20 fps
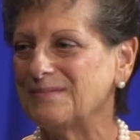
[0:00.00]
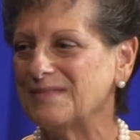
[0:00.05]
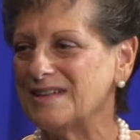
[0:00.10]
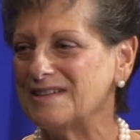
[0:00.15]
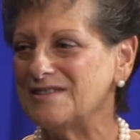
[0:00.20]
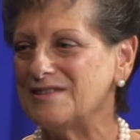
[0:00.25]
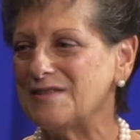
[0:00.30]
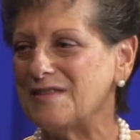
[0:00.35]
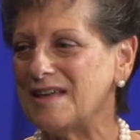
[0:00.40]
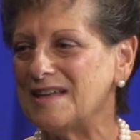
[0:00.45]

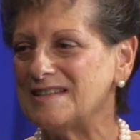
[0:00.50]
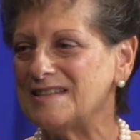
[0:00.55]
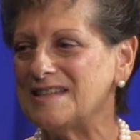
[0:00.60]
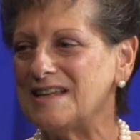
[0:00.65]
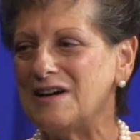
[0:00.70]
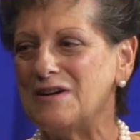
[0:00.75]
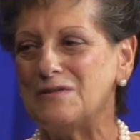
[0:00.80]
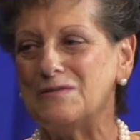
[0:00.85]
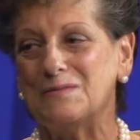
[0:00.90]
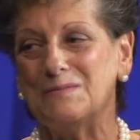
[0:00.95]
So that's
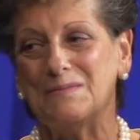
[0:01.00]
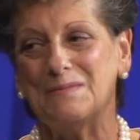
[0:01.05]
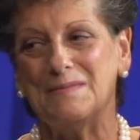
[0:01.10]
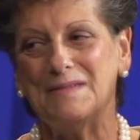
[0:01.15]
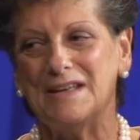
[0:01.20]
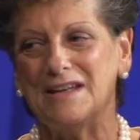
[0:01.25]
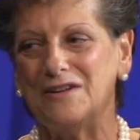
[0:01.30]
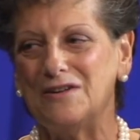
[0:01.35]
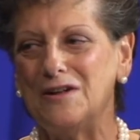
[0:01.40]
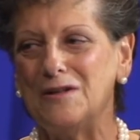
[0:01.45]
how
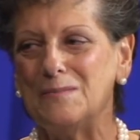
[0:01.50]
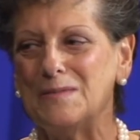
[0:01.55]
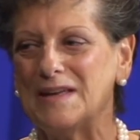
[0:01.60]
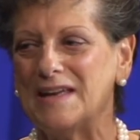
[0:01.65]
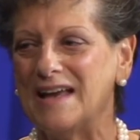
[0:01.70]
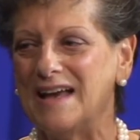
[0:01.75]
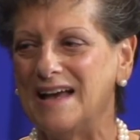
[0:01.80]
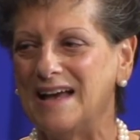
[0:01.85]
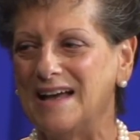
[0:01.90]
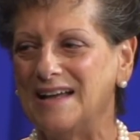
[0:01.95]
it all
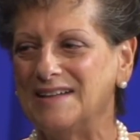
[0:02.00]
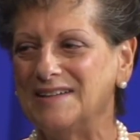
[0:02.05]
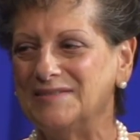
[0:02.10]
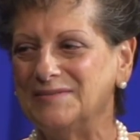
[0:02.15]
began.